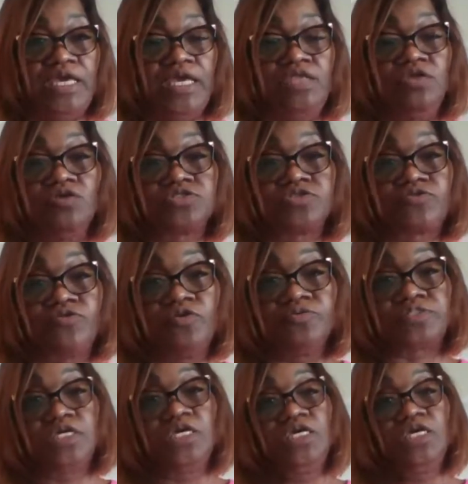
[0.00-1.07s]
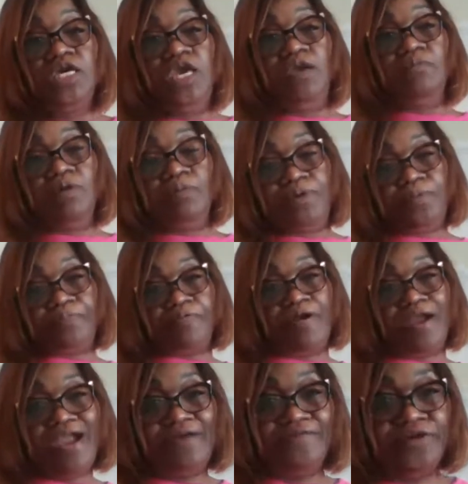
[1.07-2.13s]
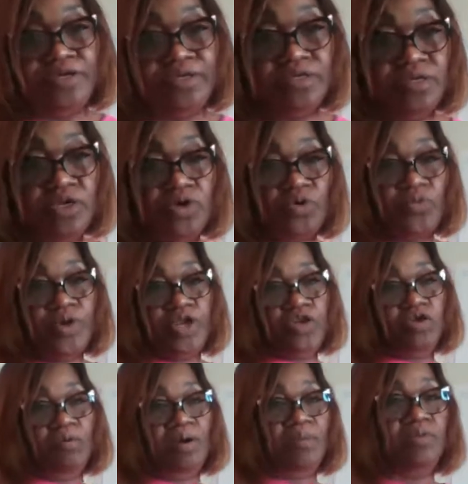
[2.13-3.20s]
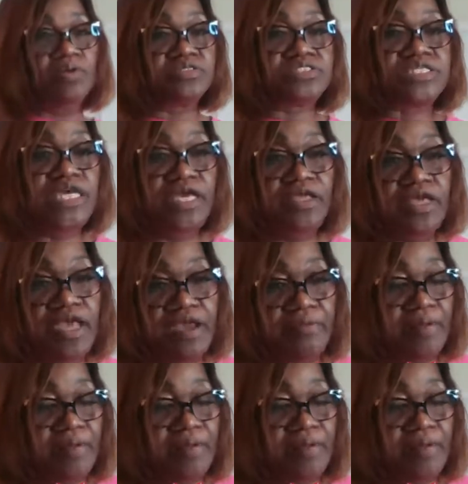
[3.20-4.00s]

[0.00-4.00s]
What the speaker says: and in those groups it will be private, where nobody won't see it.